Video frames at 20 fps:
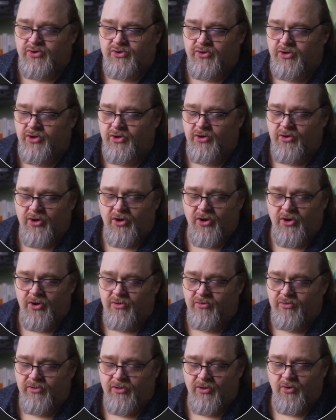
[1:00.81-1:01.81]
Studio
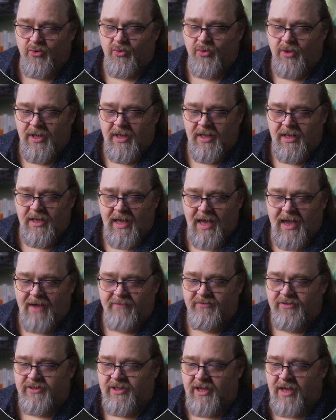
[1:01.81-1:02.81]
Code, though
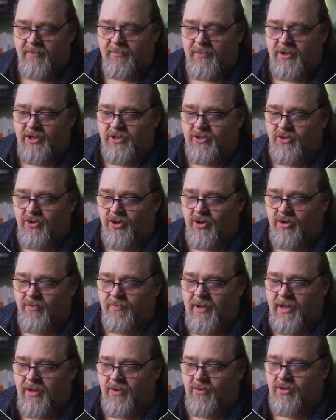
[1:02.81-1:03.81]
everything I'm going to talk
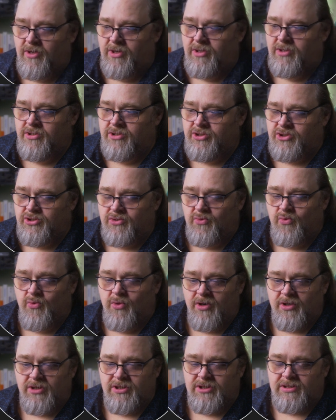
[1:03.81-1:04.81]
about should
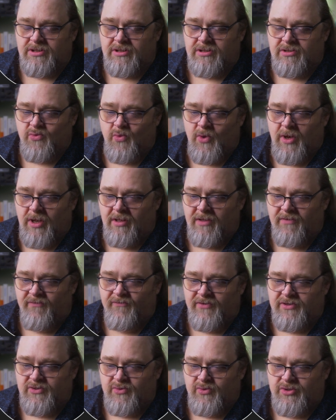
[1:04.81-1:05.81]
work just as well in
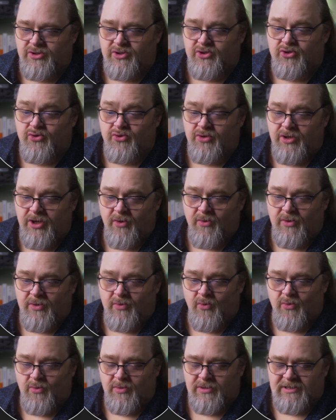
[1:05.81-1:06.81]
Visual Studio
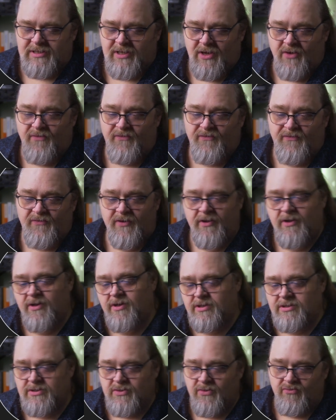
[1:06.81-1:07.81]
itself.
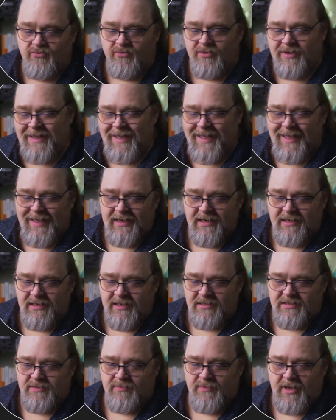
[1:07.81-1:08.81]
So it kind of
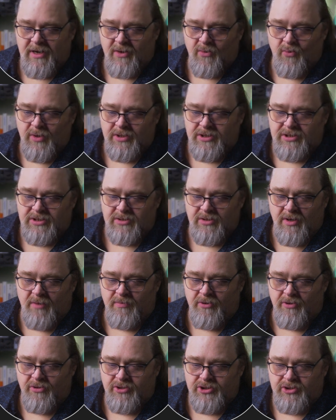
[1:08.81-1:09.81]
doesn't matter which
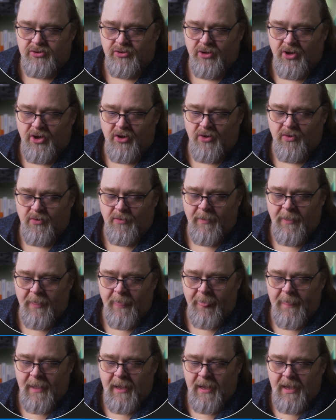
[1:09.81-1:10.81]
approach you go.
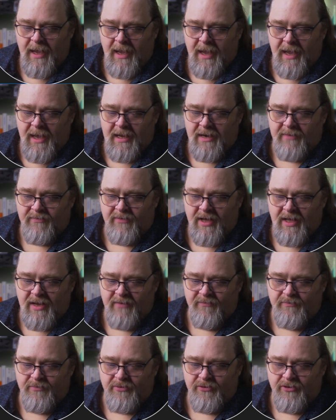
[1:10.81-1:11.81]
And I've got
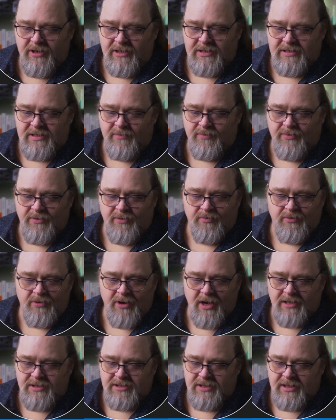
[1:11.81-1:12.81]
a pretty simple
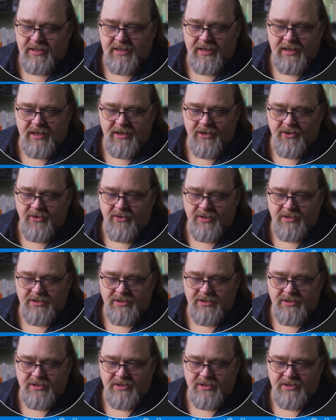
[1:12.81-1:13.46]
project here.